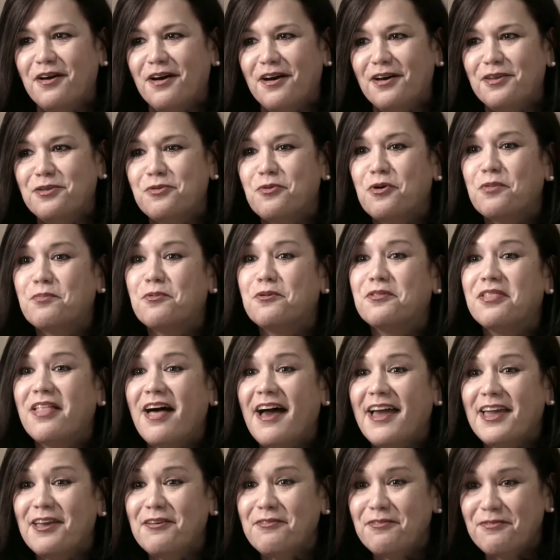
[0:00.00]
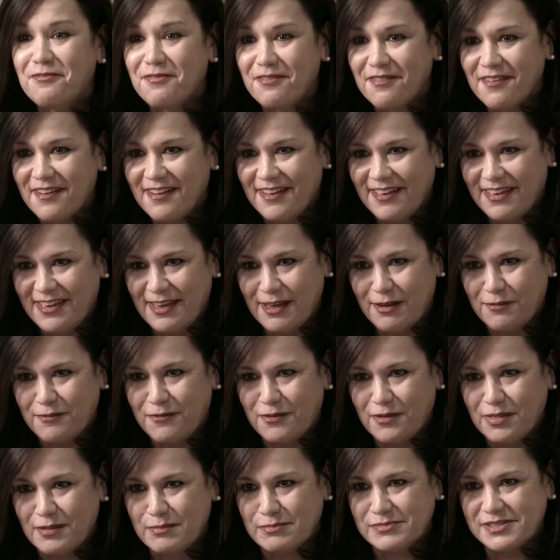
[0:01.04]
normal life again
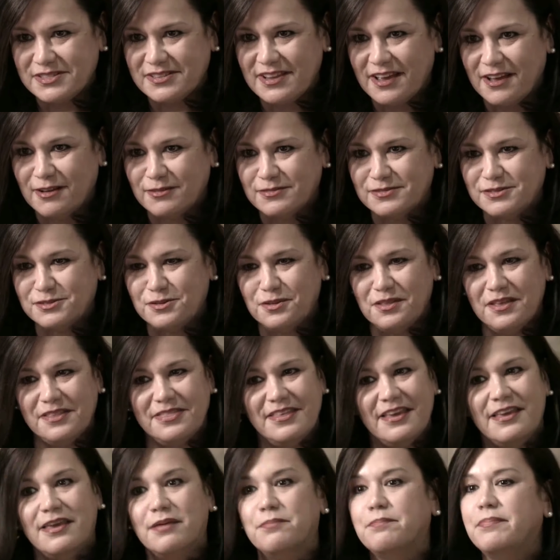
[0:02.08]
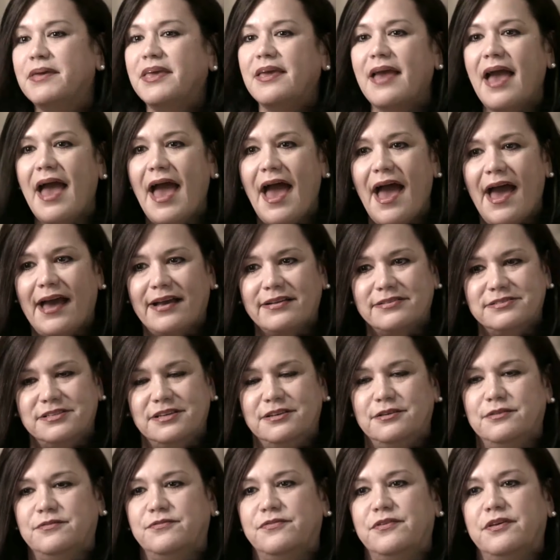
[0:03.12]
for themselves so that they can be
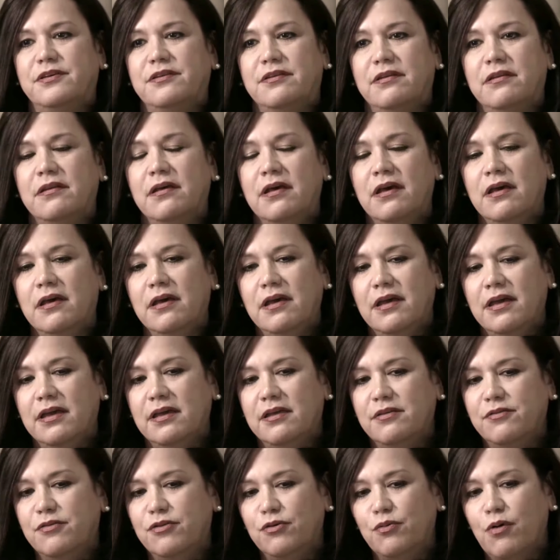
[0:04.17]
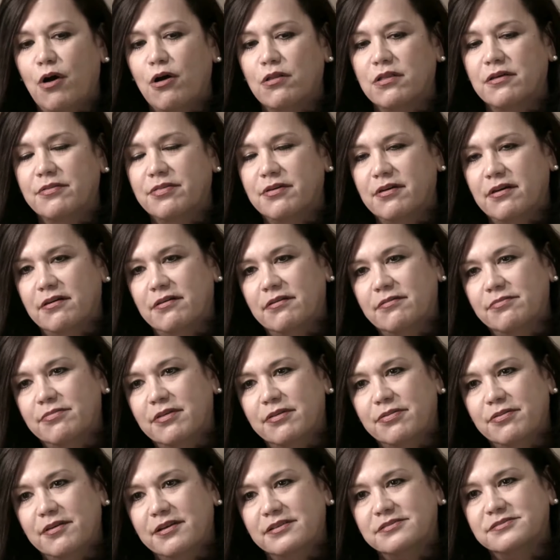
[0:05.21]
active and do all of the
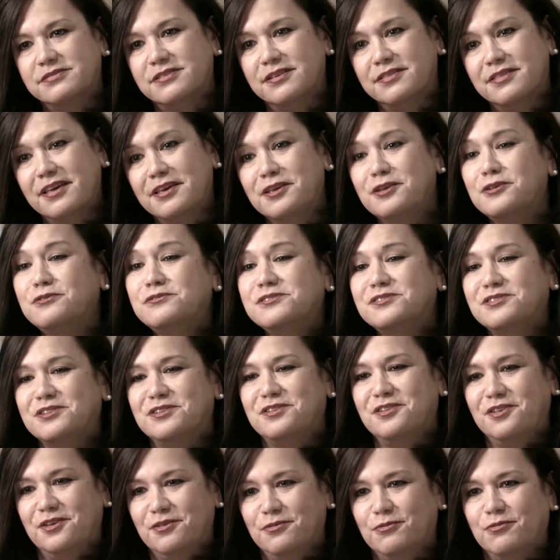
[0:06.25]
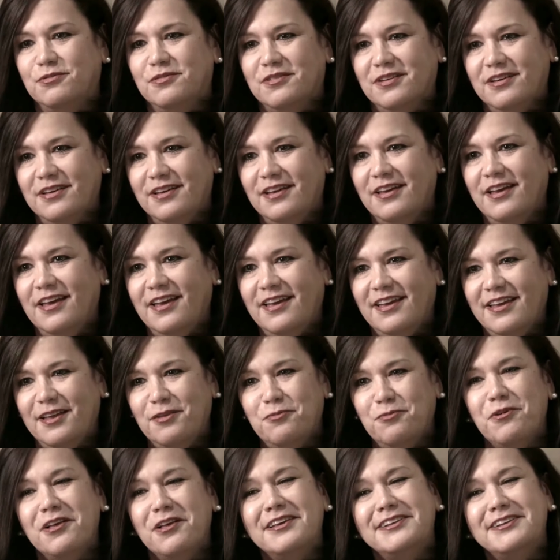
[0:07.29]
things that they used to do. It
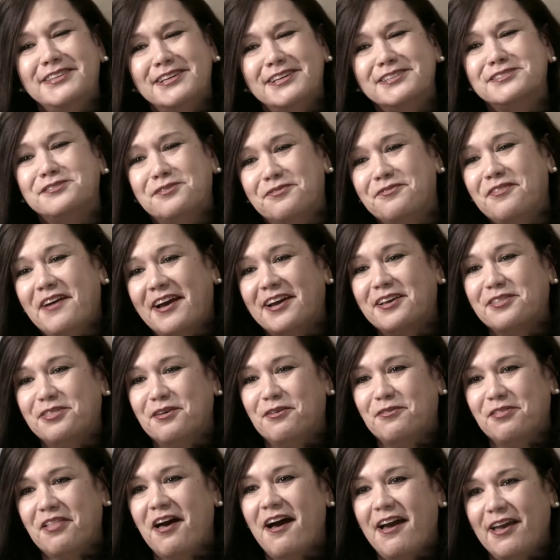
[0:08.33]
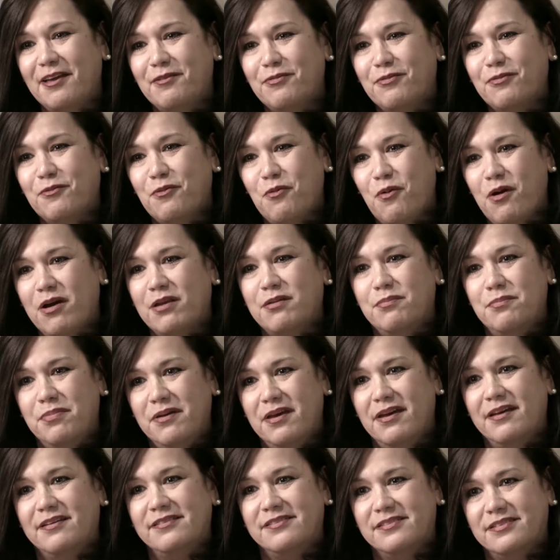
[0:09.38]
really does affect their life quite a
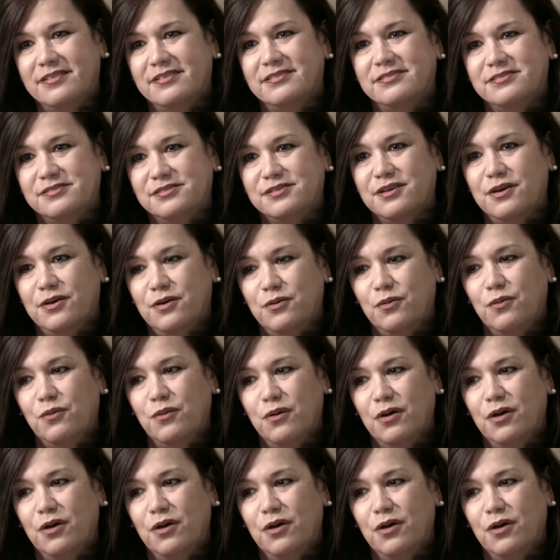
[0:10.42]
bit. And so